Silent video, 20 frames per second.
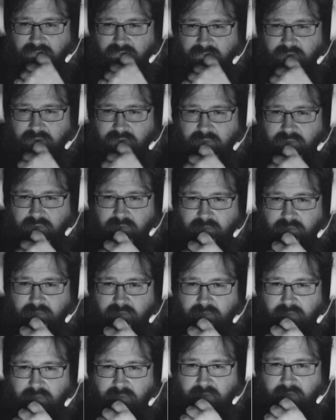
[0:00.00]
He's still the
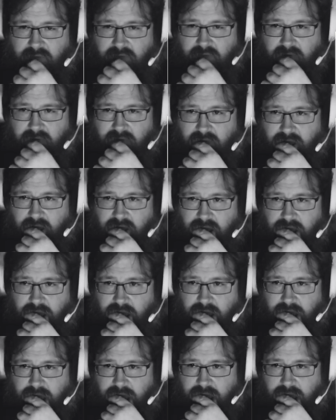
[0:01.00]
president.
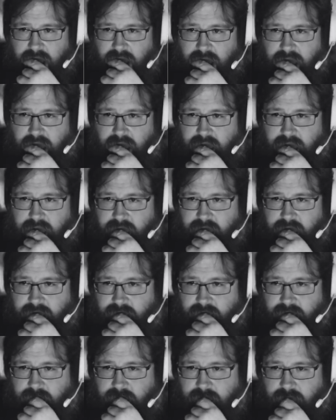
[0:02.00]
We don't know
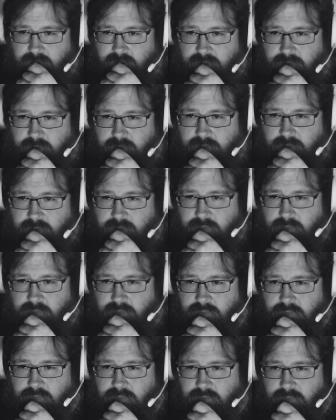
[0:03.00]
where impeachment
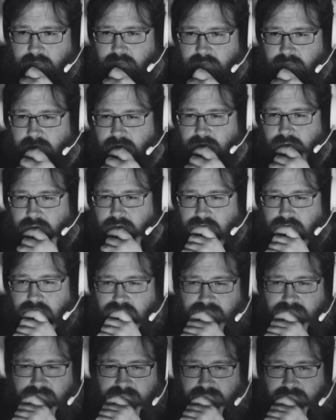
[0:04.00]
is going to go
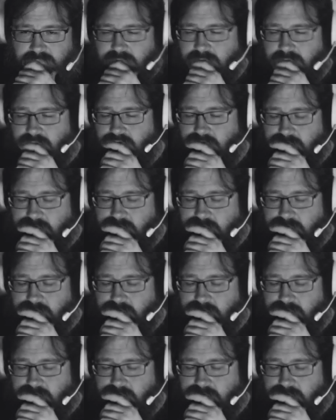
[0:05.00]
from here.